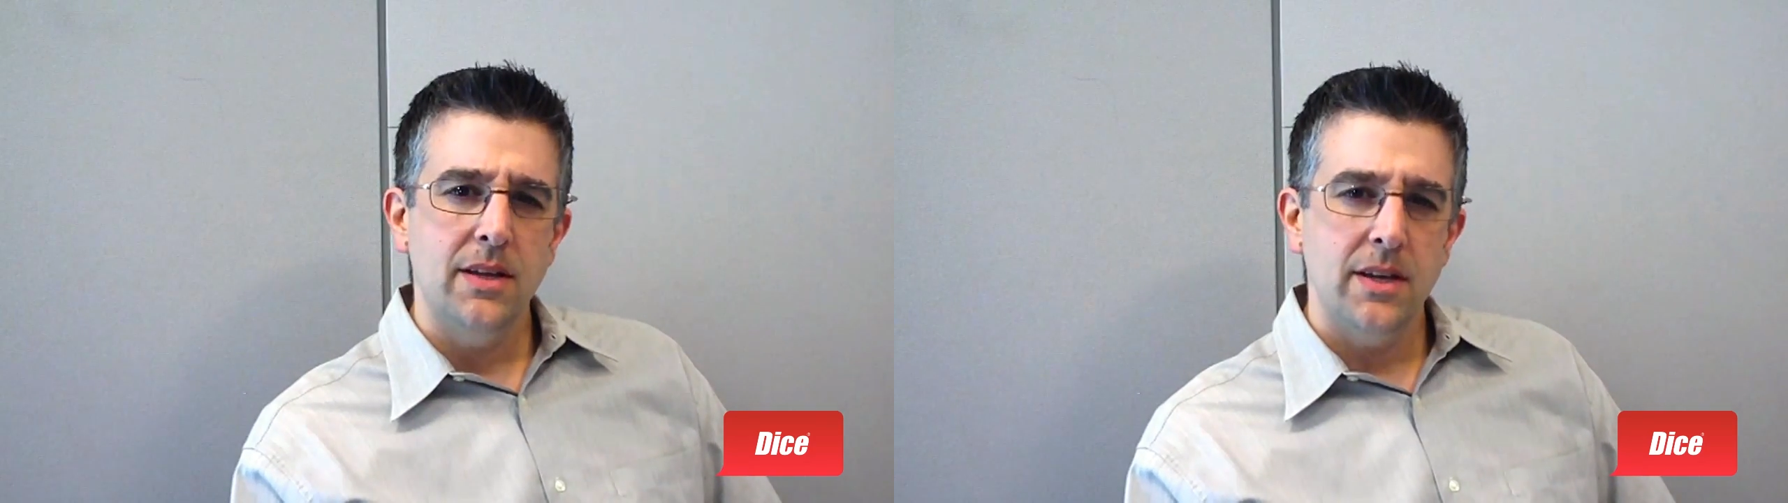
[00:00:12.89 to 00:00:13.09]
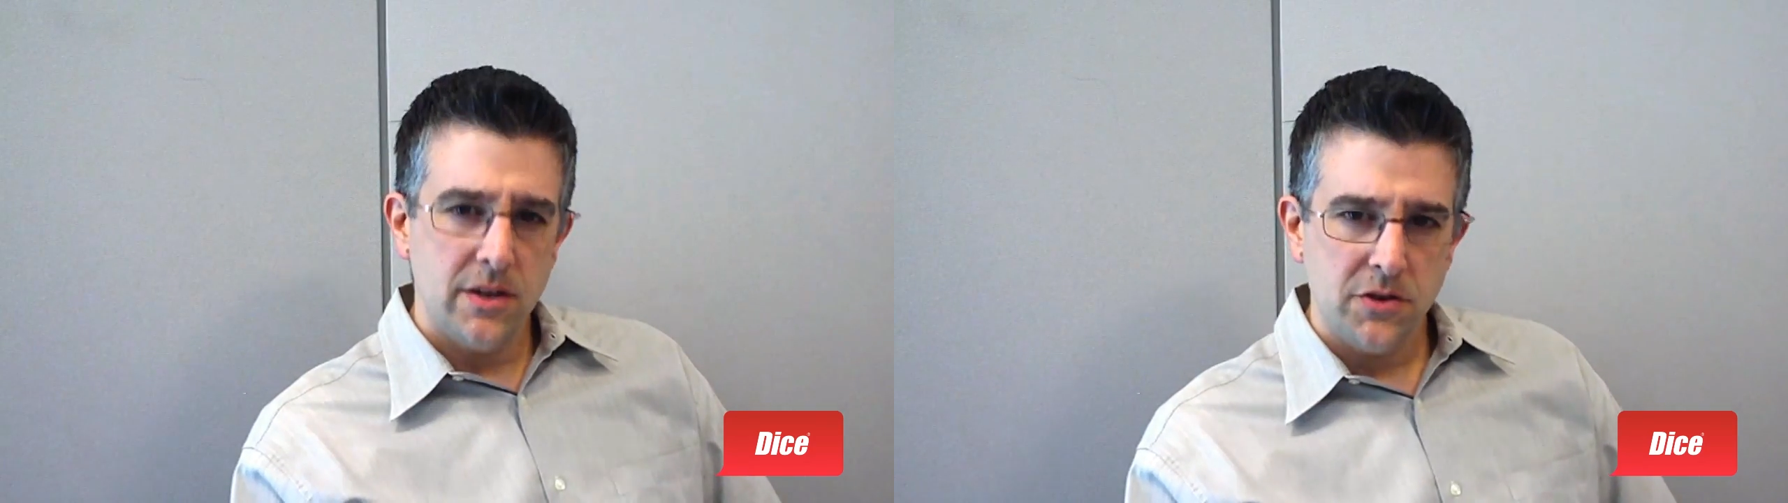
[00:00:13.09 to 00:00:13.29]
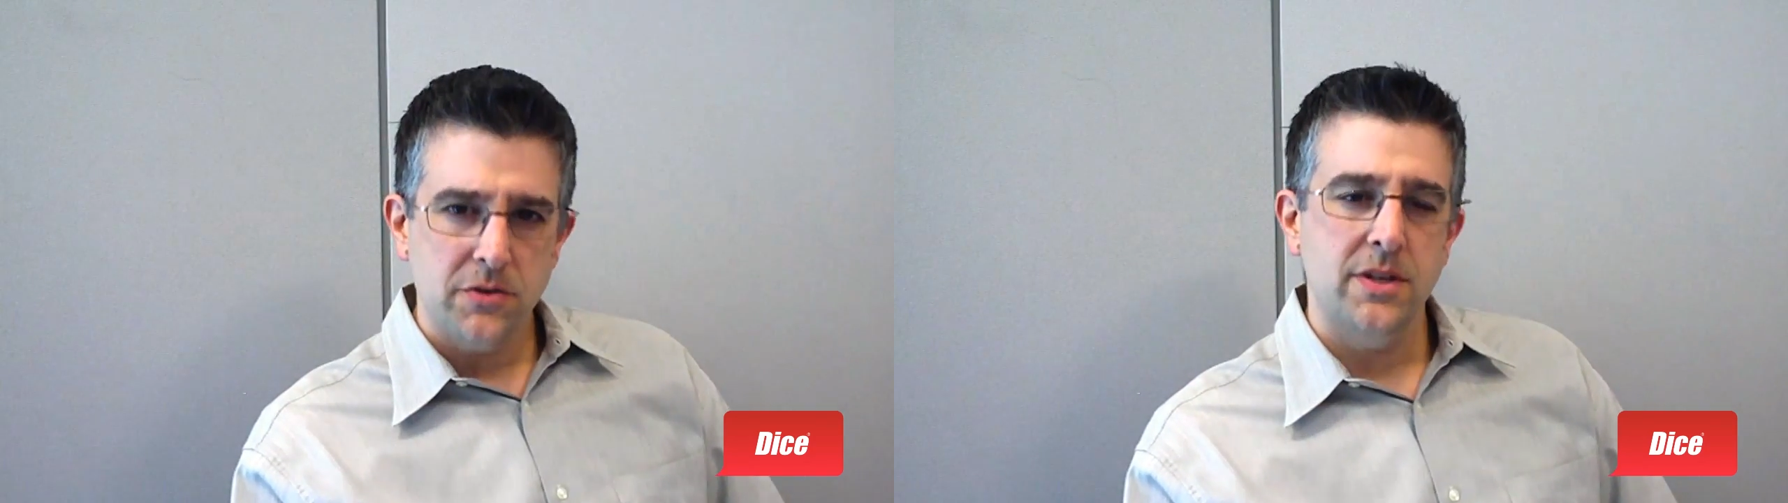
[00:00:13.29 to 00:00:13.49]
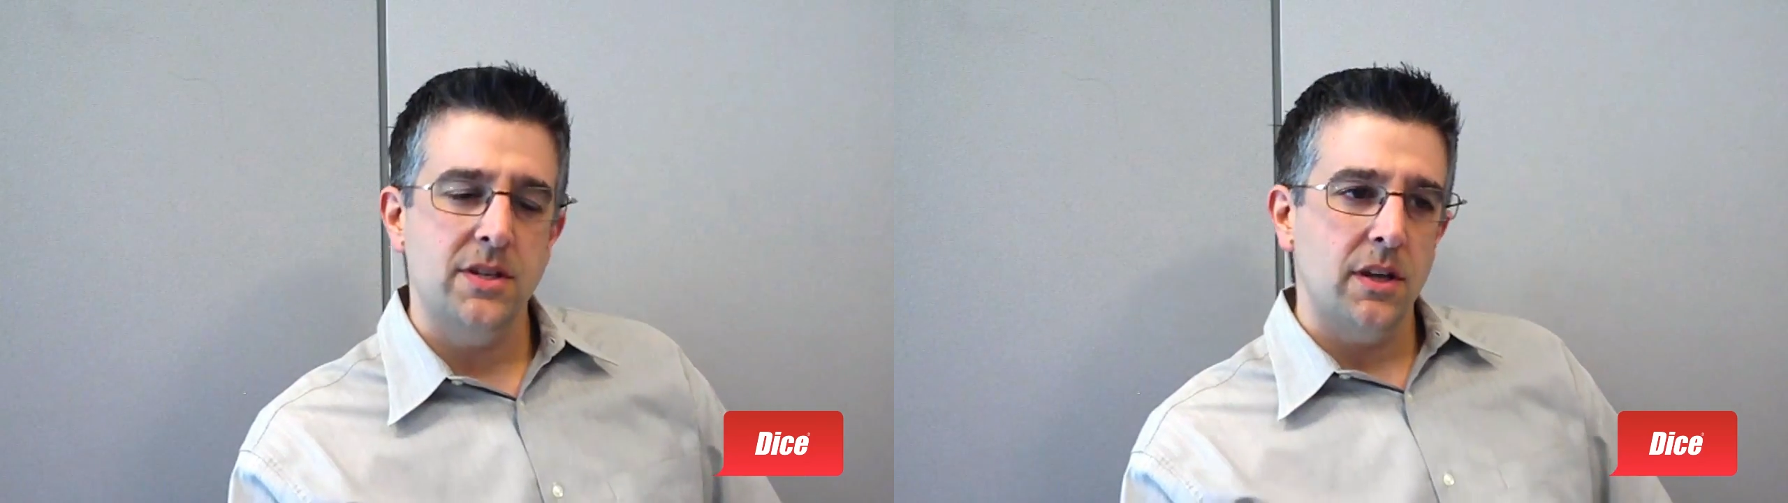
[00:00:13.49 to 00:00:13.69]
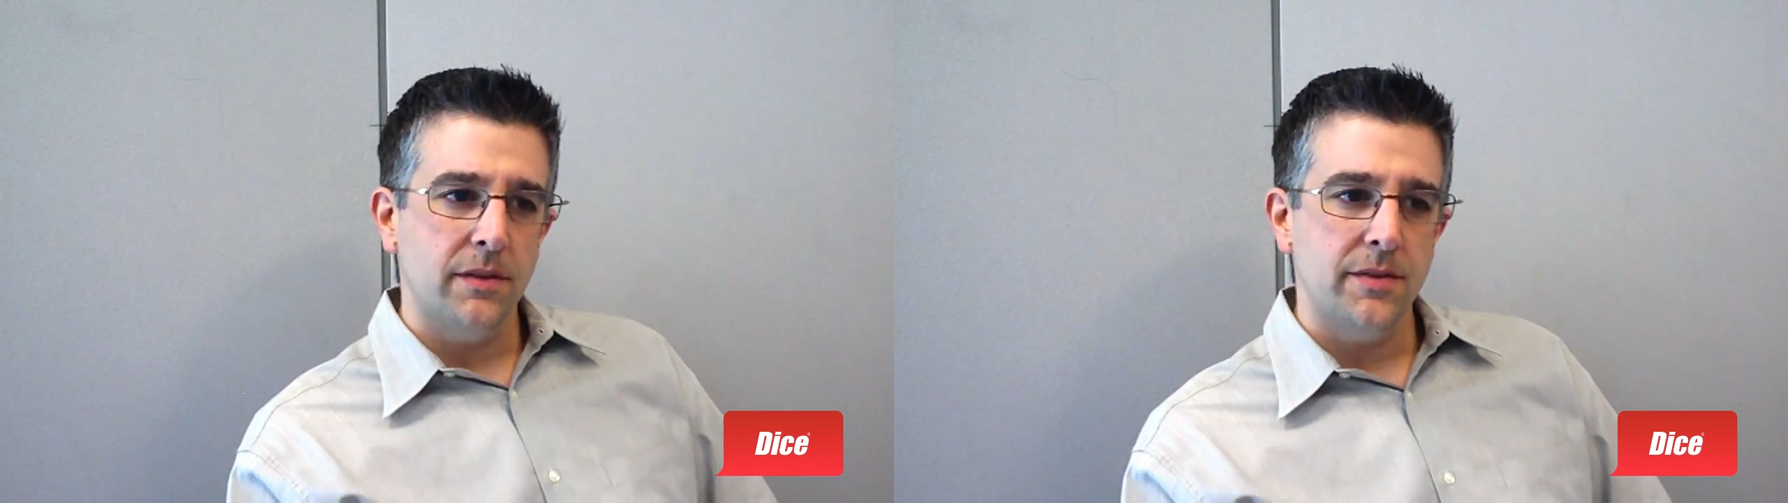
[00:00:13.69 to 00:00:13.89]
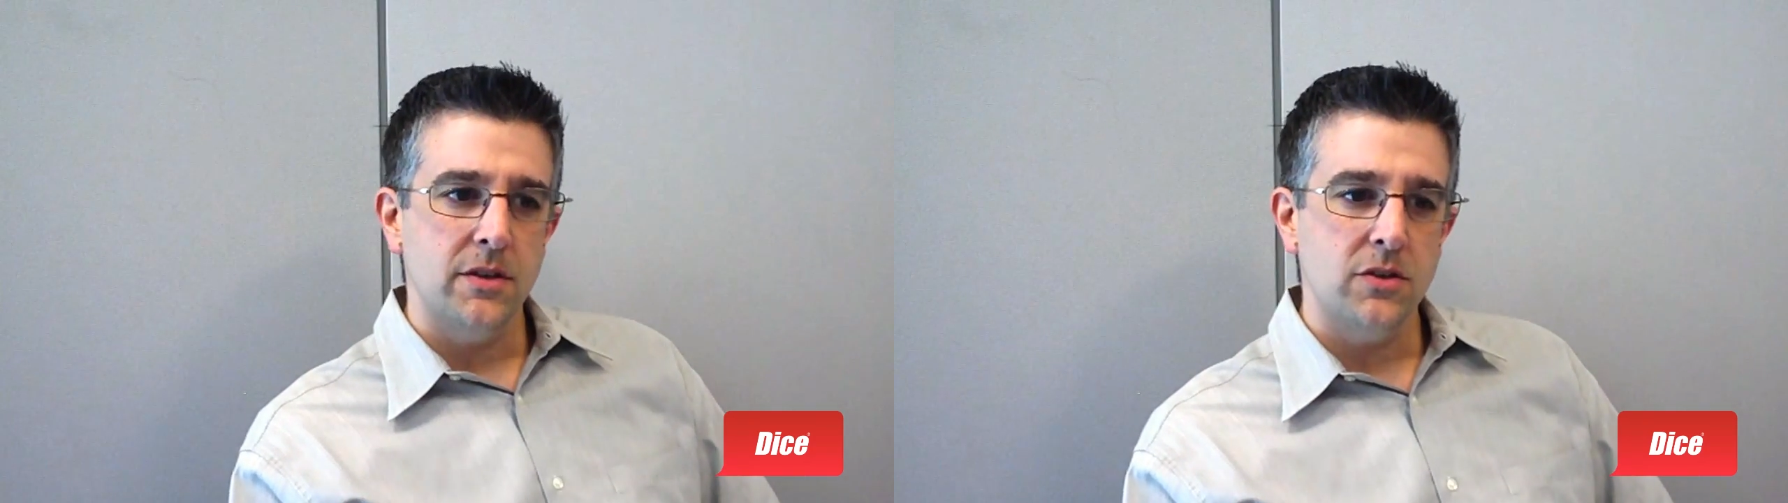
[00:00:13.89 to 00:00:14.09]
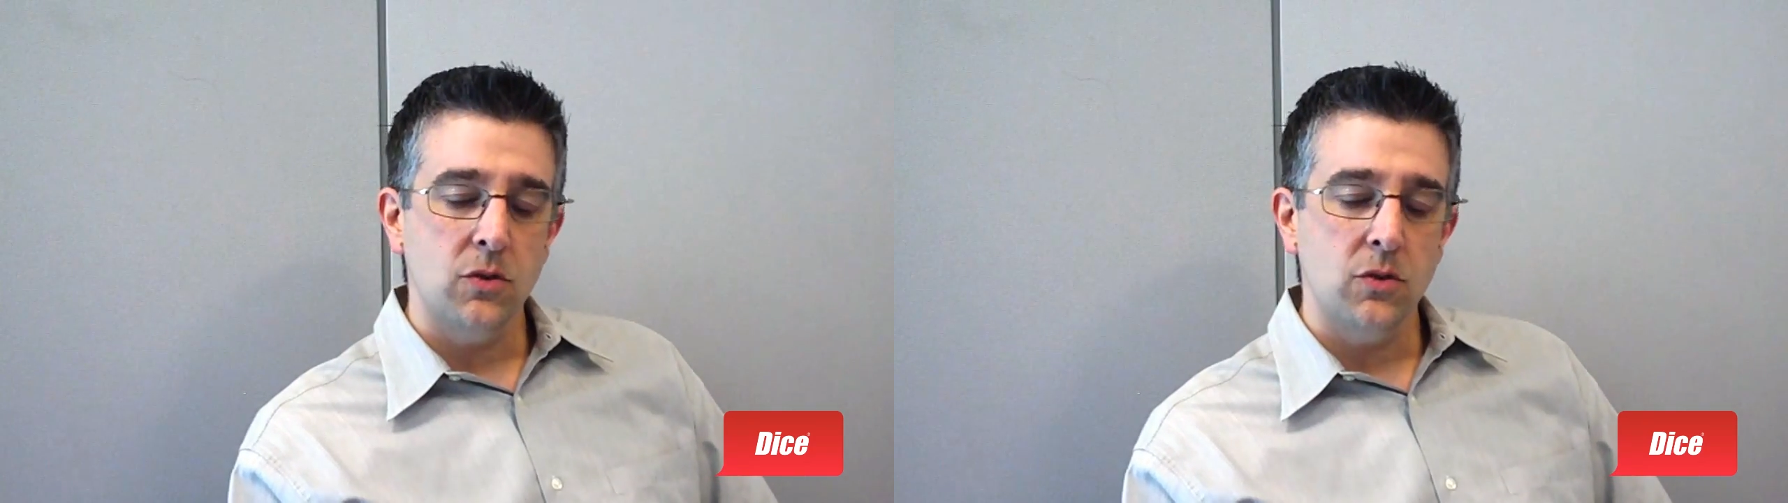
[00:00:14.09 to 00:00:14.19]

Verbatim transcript: the industry itself, is